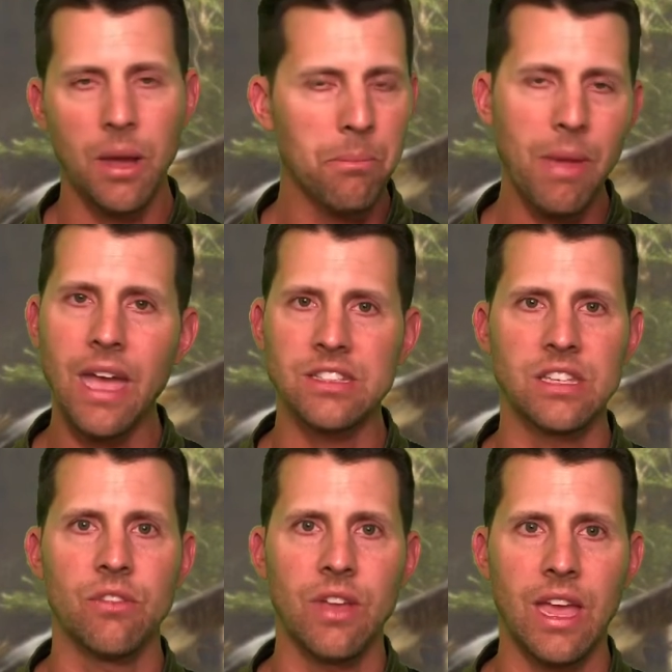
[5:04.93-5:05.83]
a
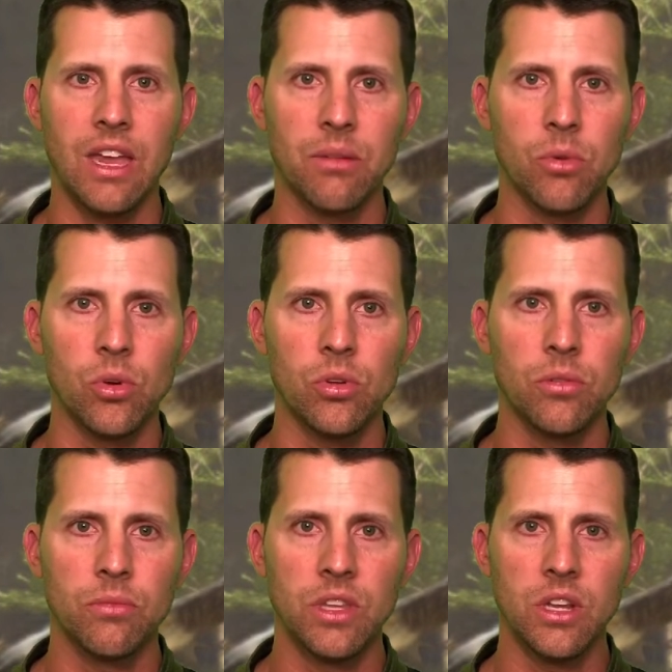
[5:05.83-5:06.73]
massive
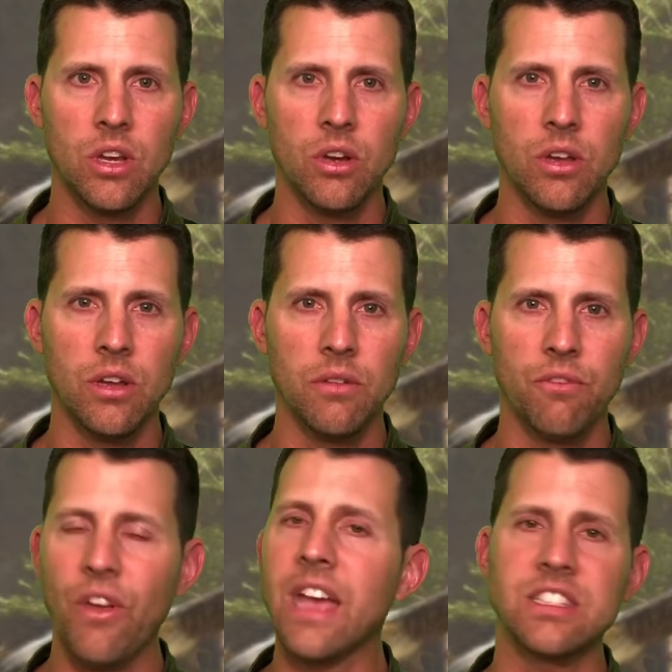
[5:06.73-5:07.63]
animal, you know,
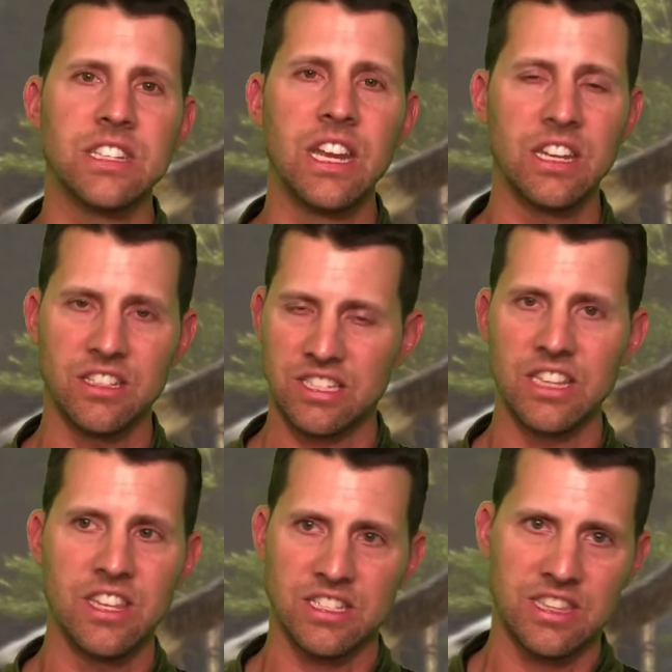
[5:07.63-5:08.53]
fascinating to
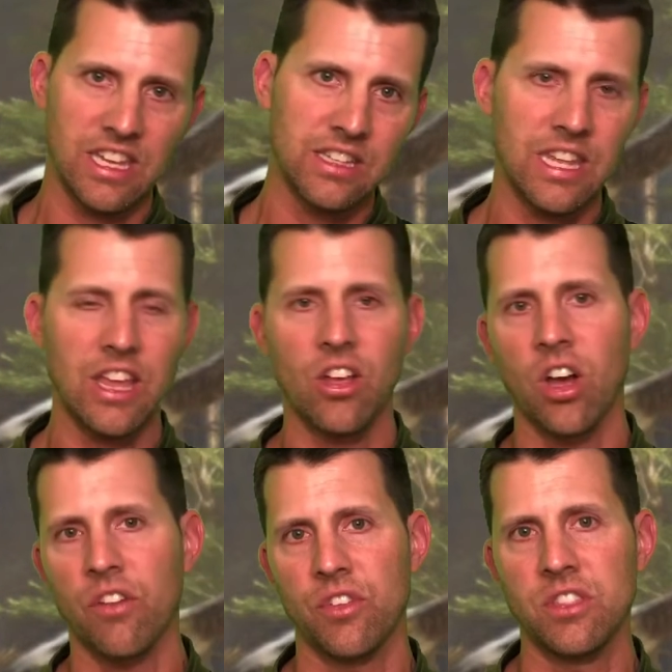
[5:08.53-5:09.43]
see this thing take
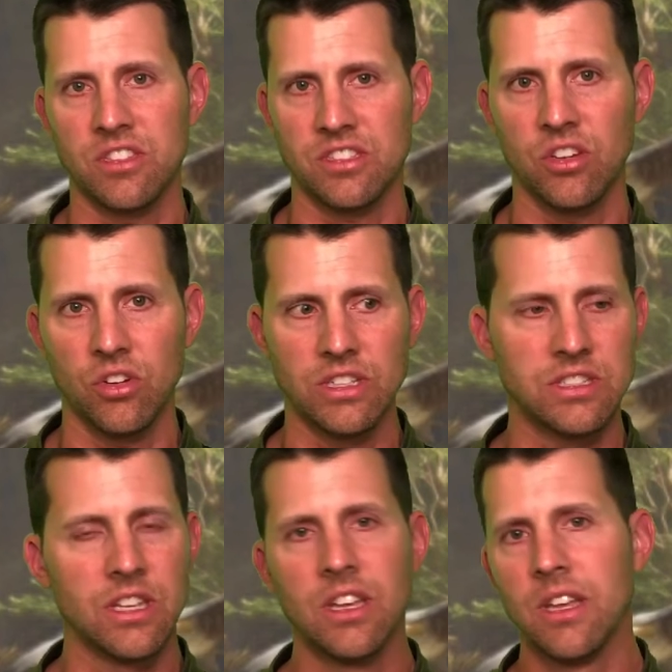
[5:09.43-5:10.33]
off in the
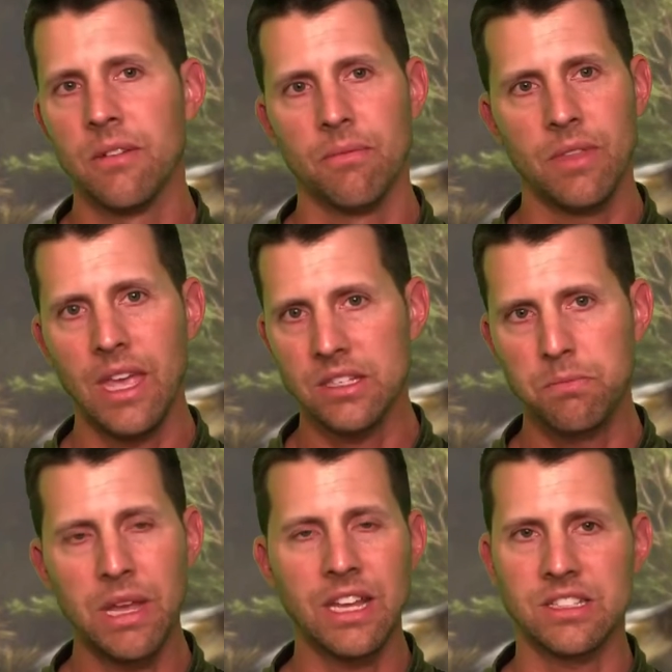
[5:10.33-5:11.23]
series,
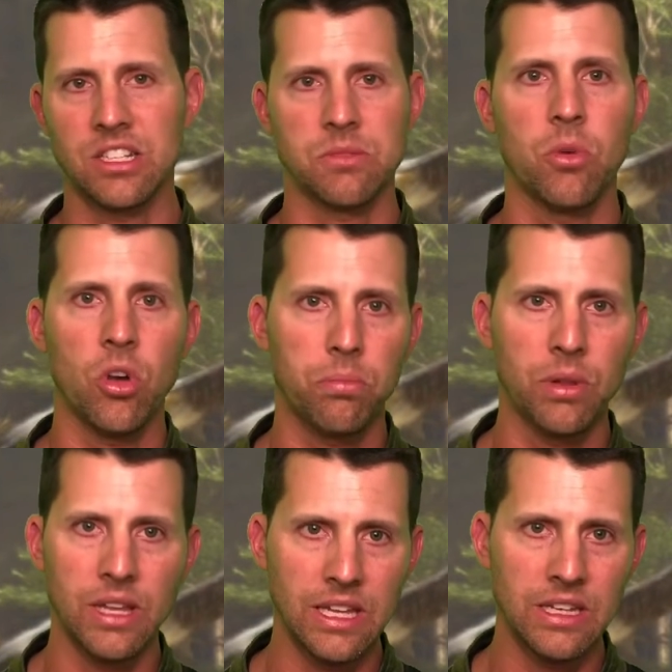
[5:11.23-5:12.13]
as big as a small
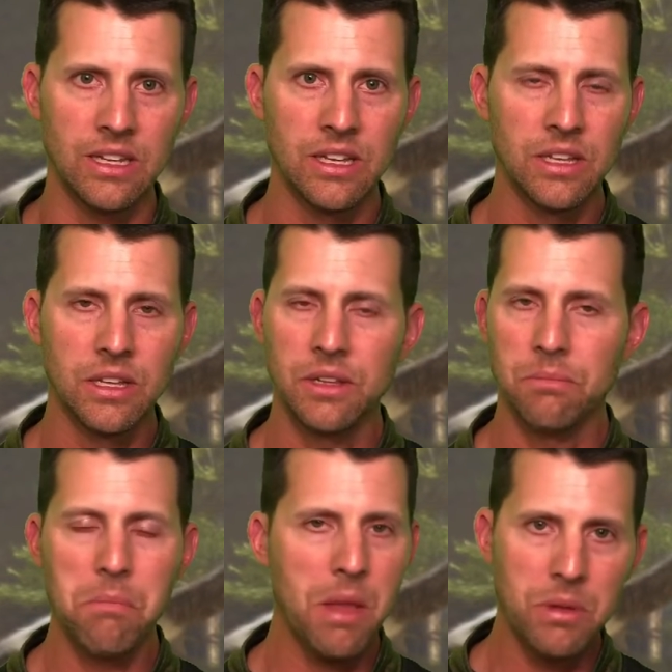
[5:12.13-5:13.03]
plane
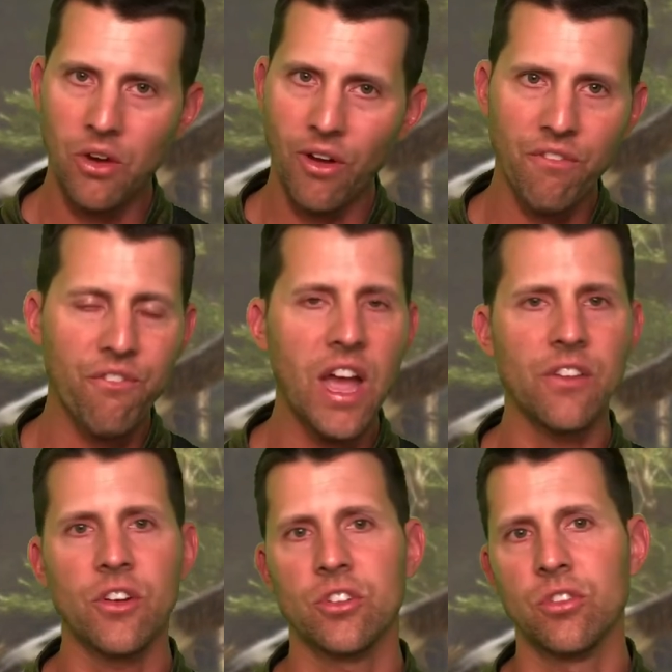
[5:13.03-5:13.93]
maybe around
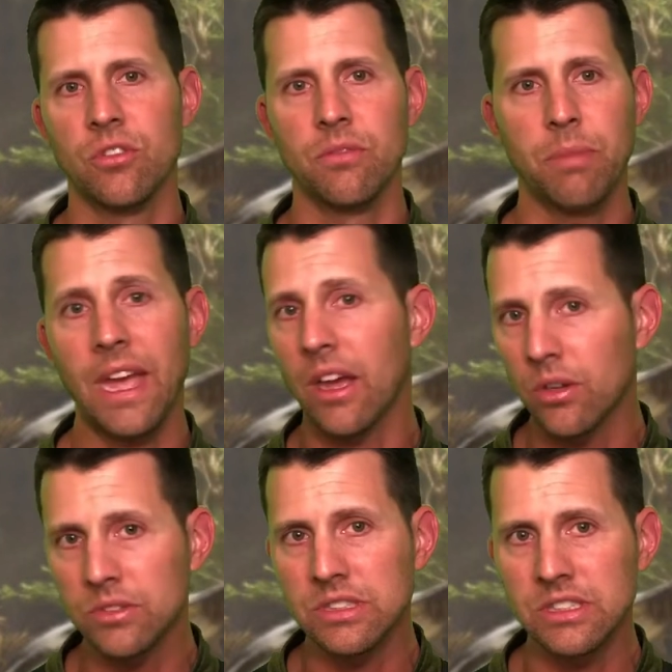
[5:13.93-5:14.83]
500
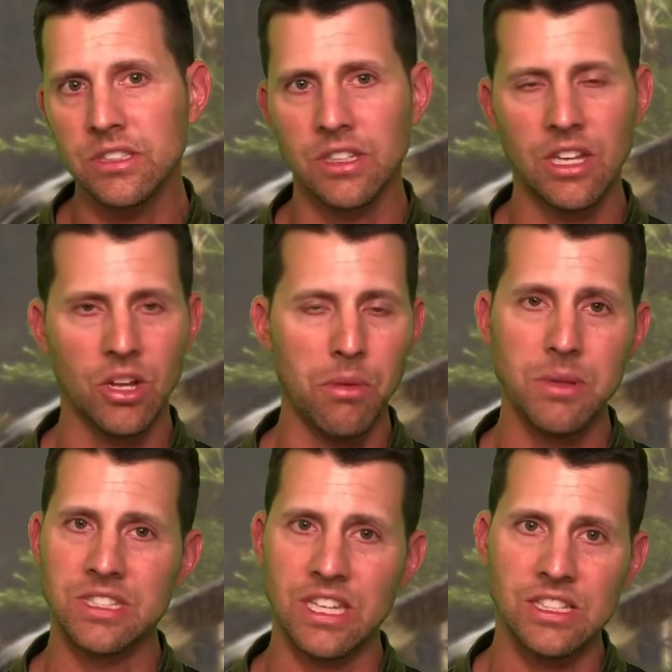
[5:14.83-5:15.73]
pounds, you know,
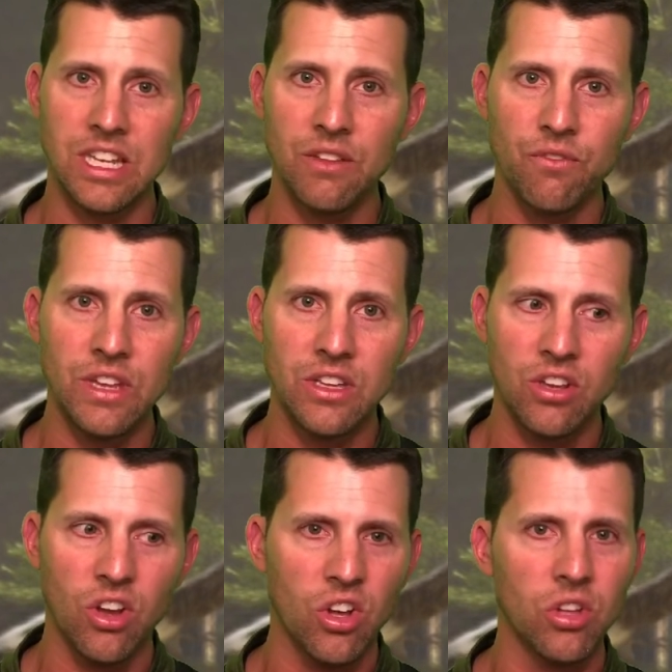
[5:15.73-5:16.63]
maybe 16
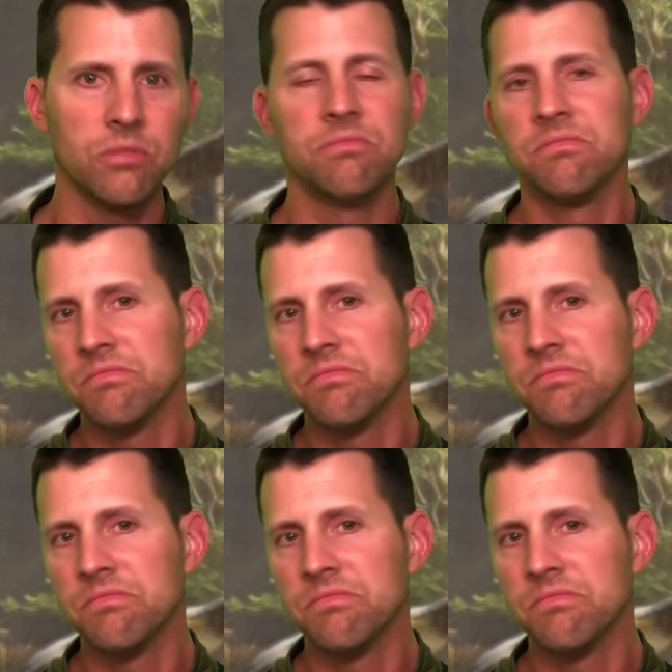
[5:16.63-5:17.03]
feet tall,